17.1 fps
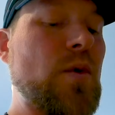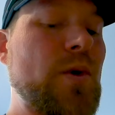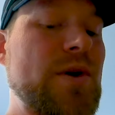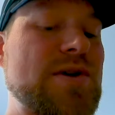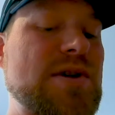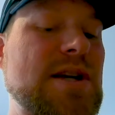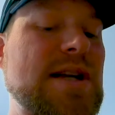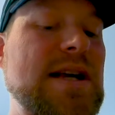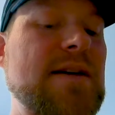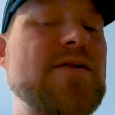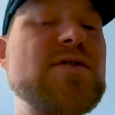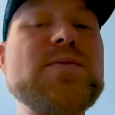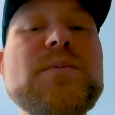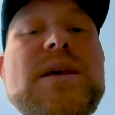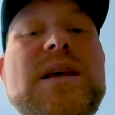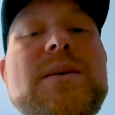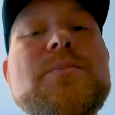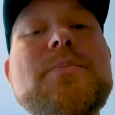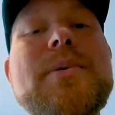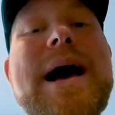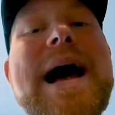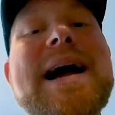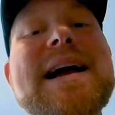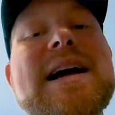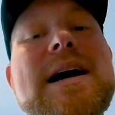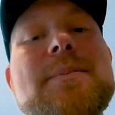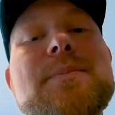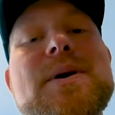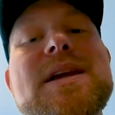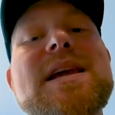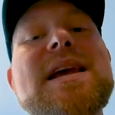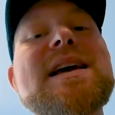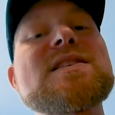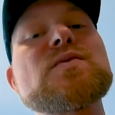which gives me backup
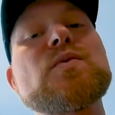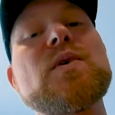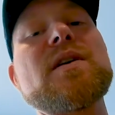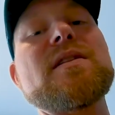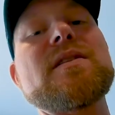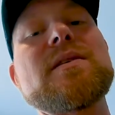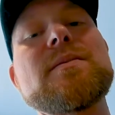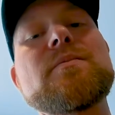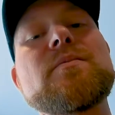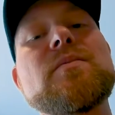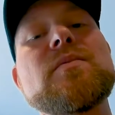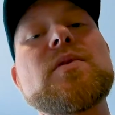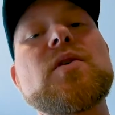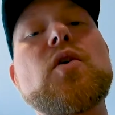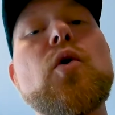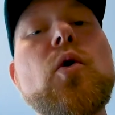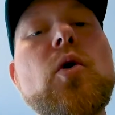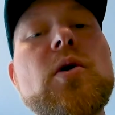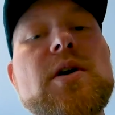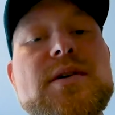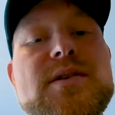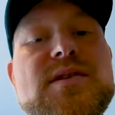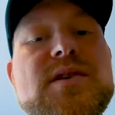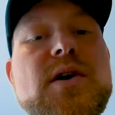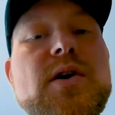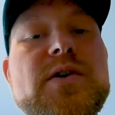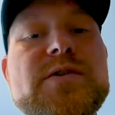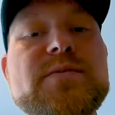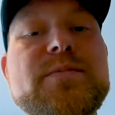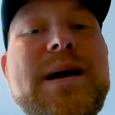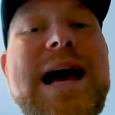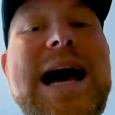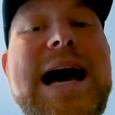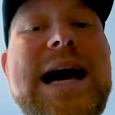in case one of the cords goes
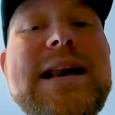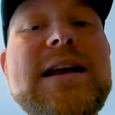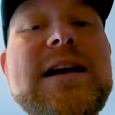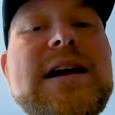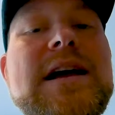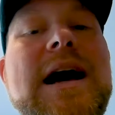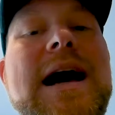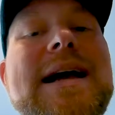bad.